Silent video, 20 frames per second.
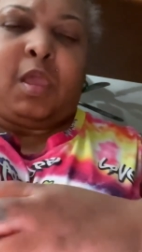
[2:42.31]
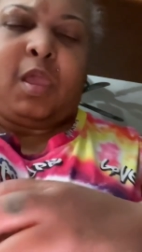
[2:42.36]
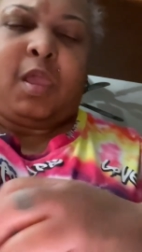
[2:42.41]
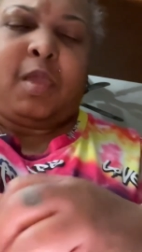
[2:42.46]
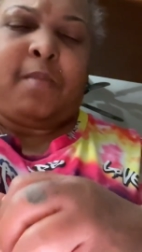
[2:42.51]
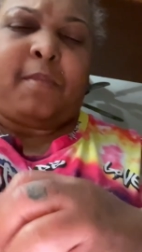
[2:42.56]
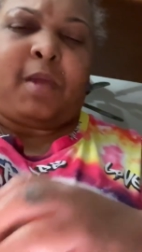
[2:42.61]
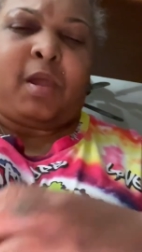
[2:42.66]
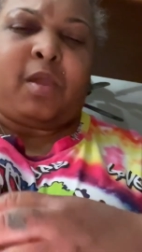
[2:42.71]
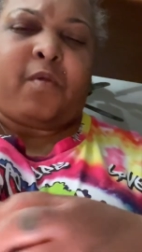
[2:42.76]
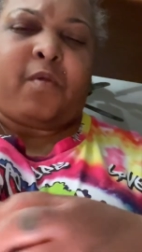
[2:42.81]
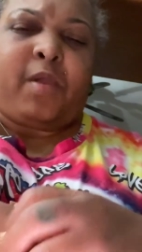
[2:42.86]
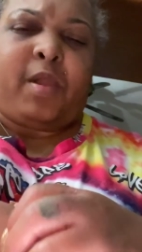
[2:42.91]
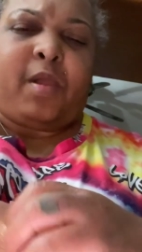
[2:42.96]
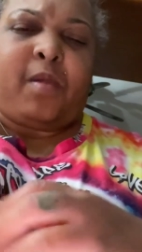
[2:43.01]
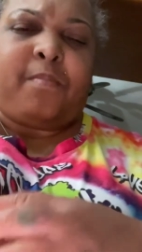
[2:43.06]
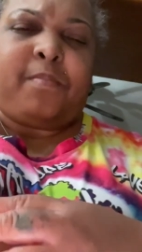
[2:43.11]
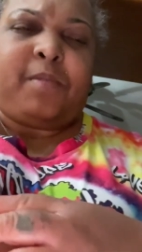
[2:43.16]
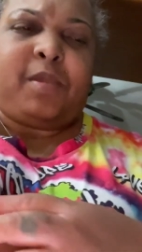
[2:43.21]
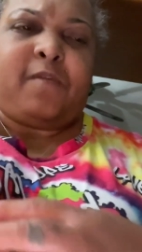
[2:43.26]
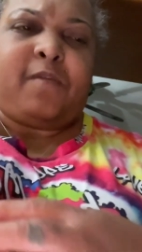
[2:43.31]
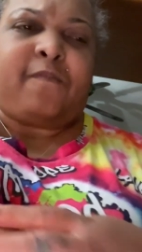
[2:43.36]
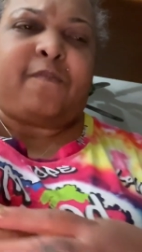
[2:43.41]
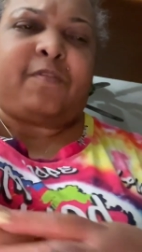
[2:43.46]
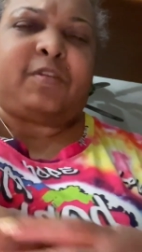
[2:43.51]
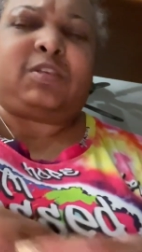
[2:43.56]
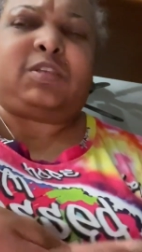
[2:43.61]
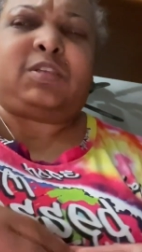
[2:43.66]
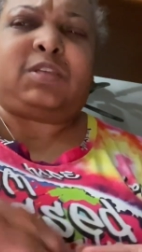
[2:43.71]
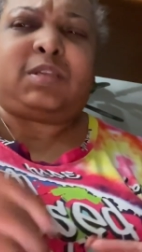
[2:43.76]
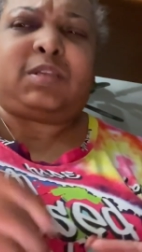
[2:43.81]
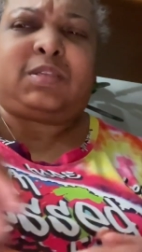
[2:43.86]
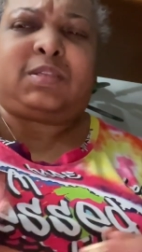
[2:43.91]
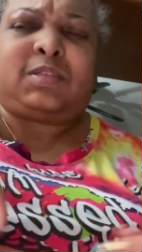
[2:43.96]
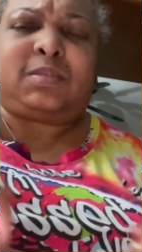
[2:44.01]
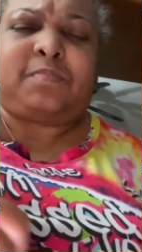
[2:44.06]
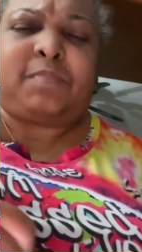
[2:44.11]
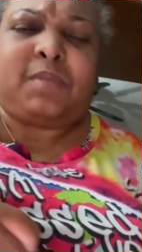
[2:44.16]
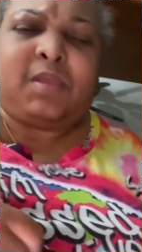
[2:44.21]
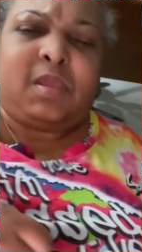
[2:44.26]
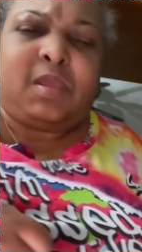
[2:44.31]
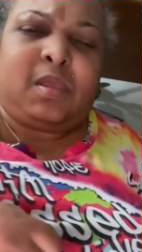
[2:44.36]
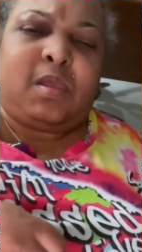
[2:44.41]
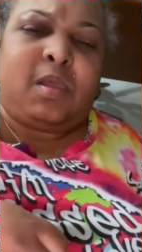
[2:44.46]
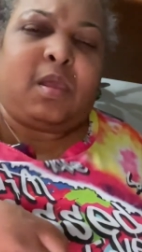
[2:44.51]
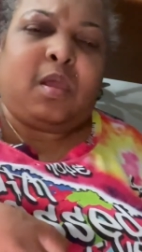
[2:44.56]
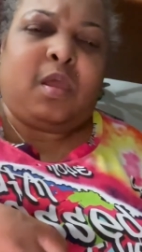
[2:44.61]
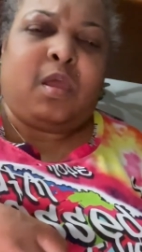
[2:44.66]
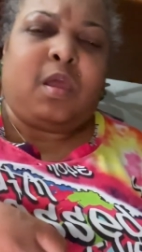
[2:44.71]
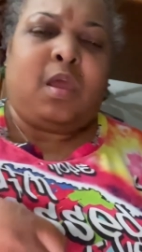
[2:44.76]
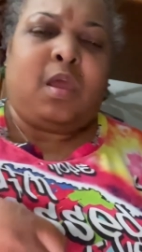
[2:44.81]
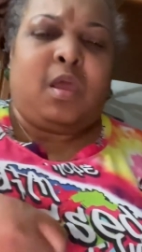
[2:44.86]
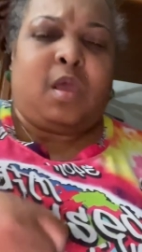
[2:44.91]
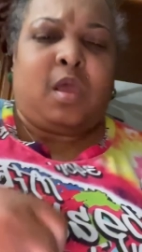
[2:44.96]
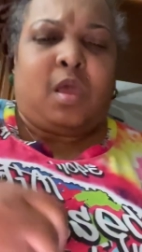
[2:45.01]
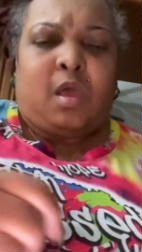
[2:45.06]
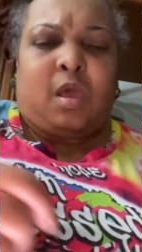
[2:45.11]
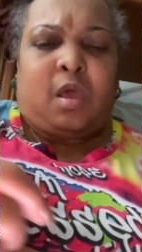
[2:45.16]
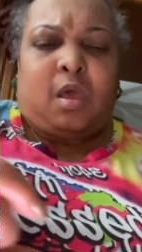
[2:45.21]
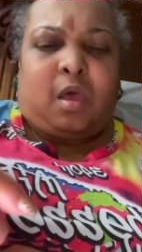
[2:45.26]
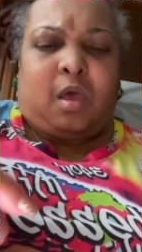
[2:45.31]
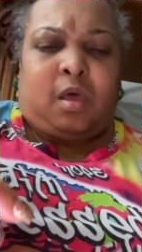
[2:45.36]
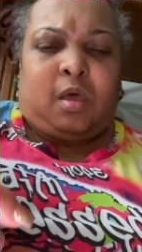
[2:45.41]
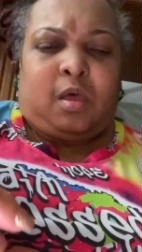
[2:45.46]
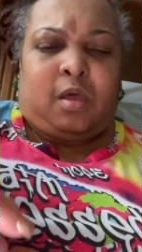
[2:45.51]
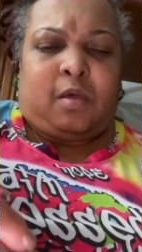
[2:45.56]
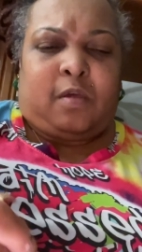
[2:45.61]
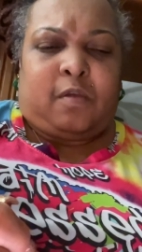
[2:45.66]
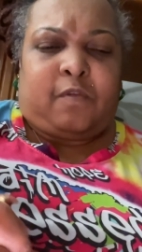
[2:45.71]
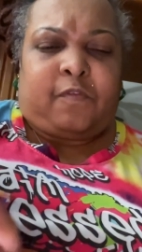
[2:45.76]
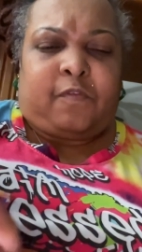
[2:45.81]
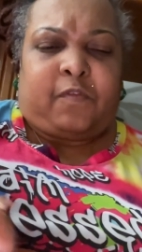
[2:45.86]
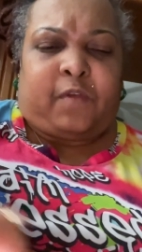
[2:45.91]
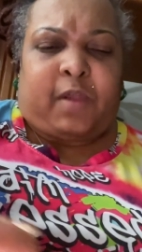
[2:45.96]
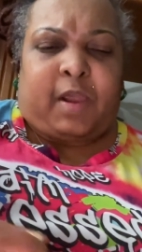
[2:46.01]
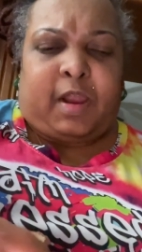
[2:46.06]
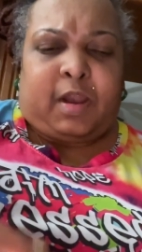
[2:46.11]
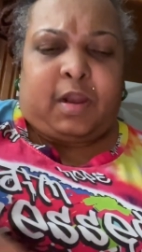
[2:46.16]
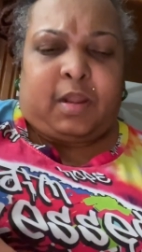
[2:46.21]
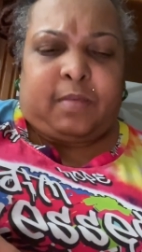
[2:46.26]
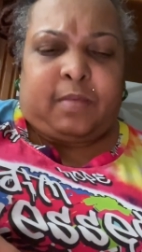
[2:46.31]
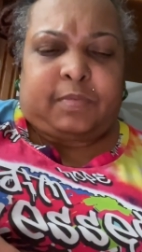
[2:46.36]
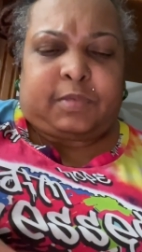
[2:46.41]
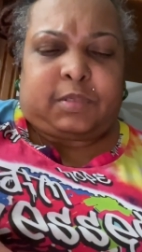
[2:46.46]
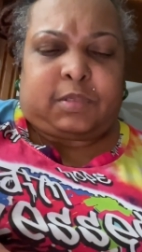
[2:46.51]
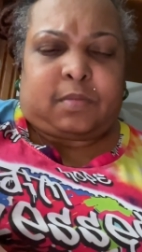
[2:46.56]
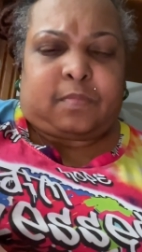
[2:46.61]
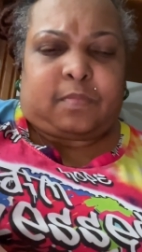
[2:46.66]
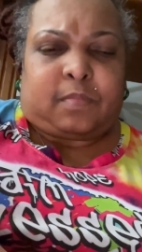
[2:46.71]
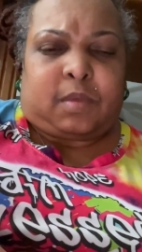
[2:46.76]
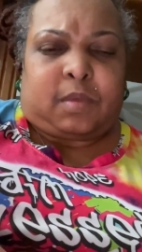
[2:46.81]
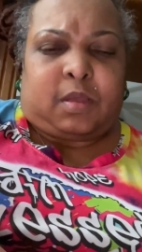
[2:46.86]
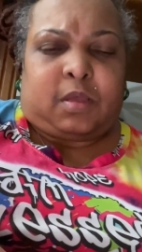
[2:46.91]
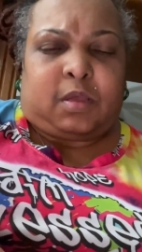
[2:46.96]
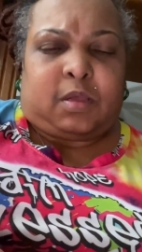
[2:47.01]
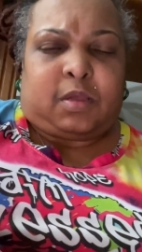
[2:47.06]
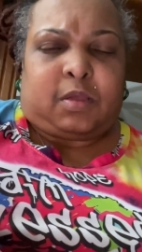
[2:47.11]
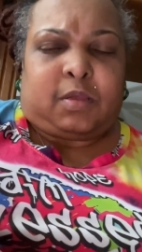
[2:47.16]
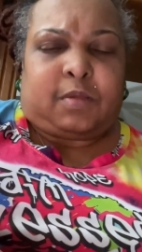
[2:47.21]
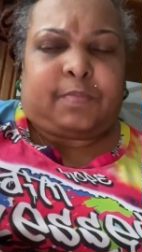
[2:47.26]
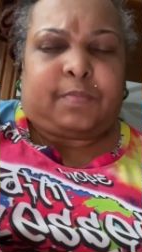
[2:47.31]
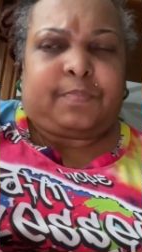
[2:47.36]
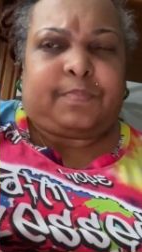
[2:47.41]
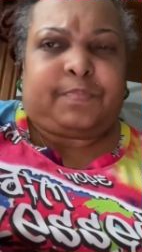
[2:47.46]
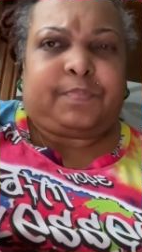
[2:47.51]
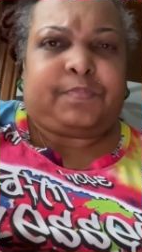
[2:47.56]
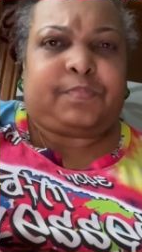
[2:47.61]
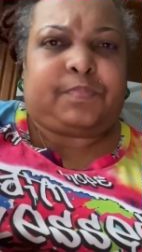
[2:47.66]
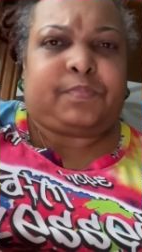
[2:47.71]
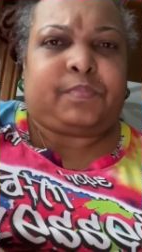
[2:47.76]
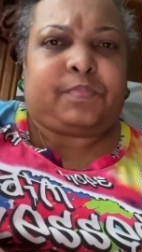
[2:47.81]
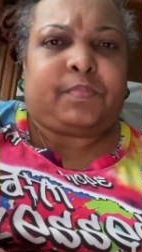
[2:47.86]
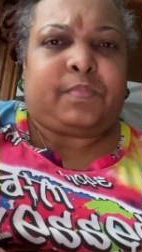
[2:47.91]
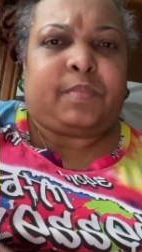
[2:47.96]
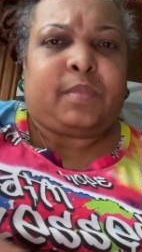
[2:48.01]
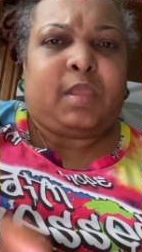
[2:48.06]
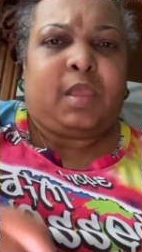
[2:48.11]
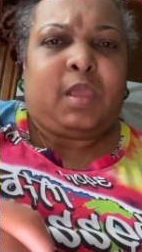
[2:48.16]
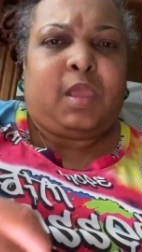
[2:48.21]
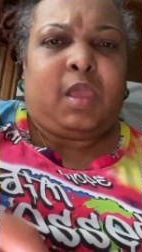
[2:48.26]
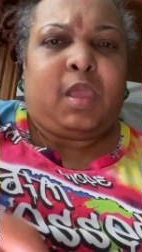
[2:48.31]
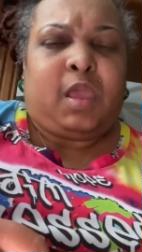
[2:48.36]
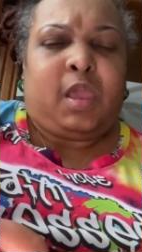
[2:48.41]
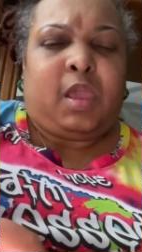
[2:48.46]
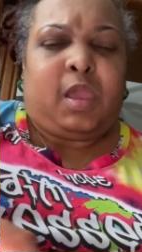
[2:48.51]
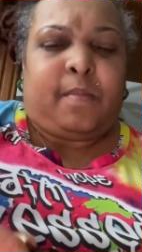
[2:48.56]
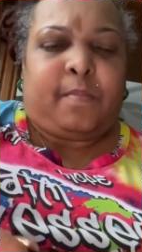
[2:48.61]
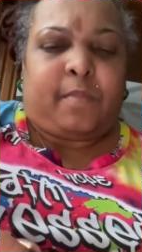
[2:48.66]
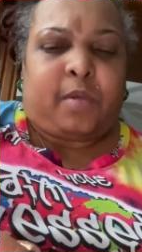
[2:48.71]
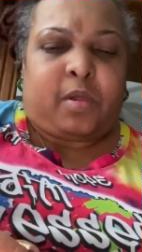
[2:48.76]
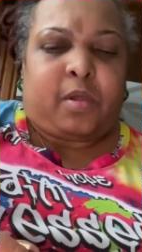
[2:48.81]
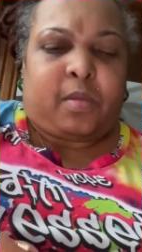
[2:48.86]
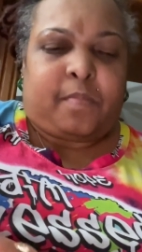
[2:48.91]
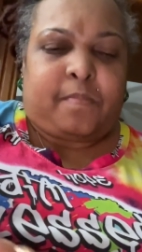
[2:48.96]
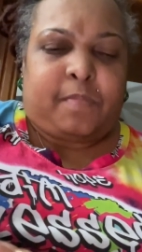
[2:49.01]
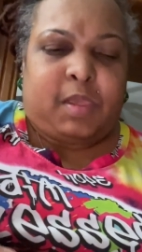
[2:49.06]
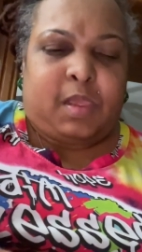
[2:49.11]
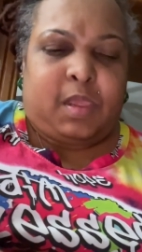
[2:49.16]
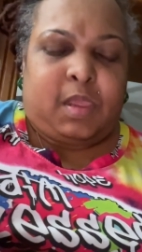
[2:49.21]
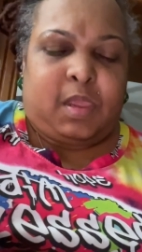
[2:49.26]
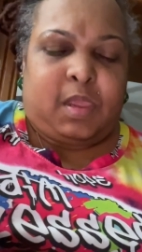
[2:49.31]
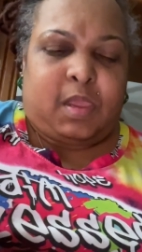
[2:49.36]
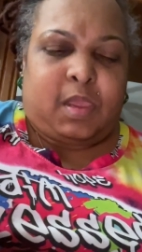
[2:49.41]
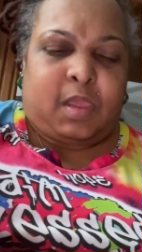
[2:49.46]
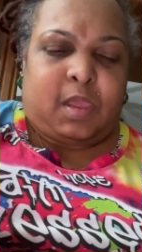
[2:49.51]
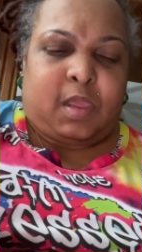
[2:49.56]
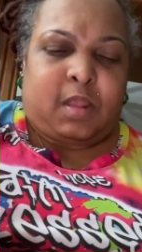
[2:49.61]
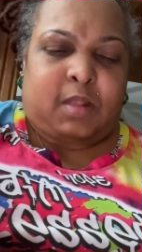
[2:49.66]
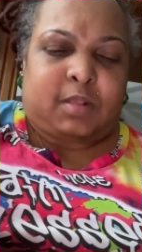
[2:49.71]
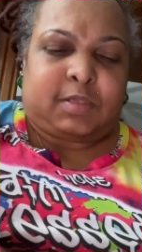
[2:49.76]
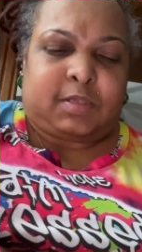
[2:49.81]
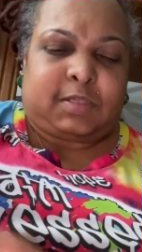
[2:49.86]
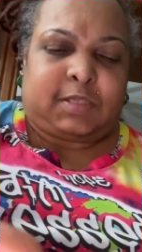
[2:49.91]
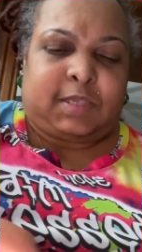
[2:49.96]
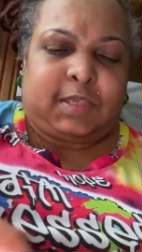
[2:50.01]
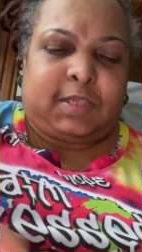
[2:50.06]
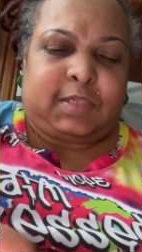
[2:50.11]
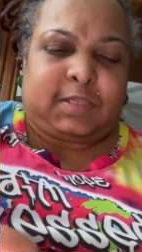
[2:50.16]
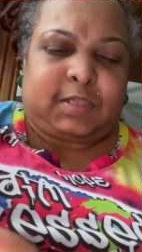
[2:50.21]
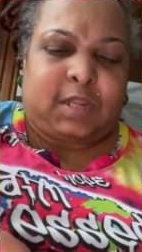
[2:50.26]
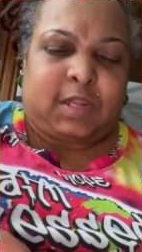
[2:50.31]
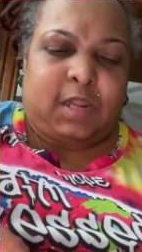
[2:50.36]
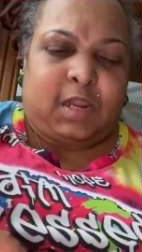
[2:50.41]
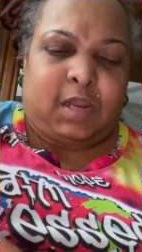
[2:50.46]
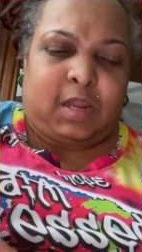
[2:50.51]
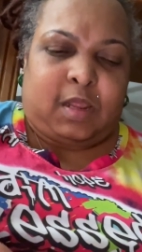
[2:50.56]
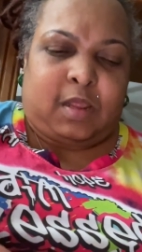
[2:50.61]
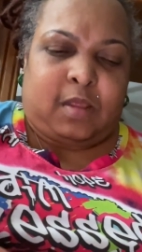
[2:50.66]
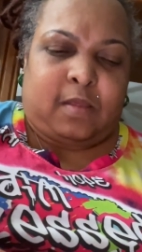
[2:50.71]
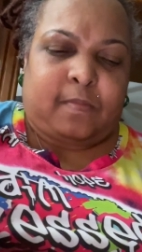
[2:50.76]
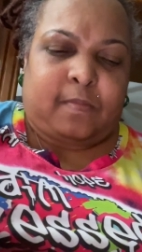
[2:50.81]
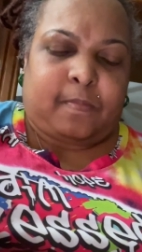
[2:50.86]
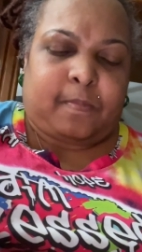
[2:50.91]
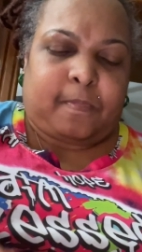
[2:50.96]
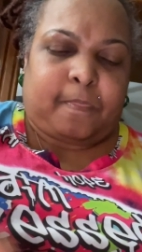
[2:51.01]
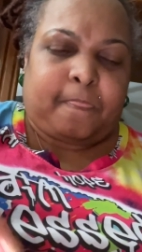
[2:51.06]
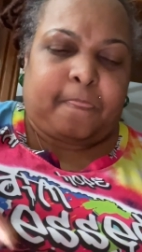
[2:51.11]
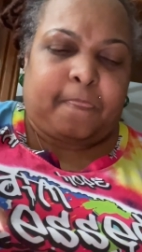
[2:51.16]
and my ground beef is just me uh, frying up some uh, hamburger meat and seasoning up.